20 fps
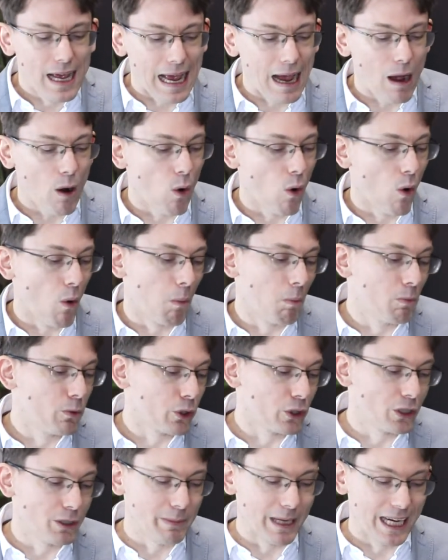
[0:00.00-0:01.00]
or
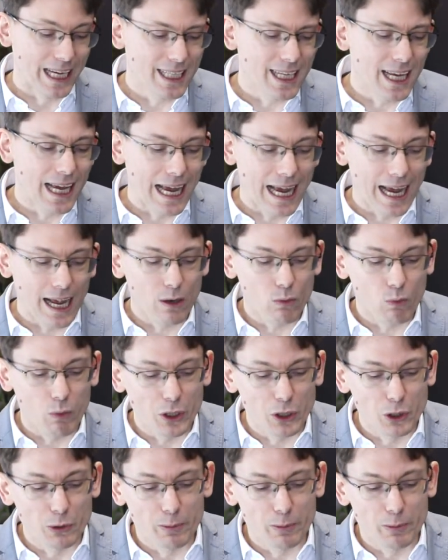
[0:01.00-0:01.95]
your demand. And when you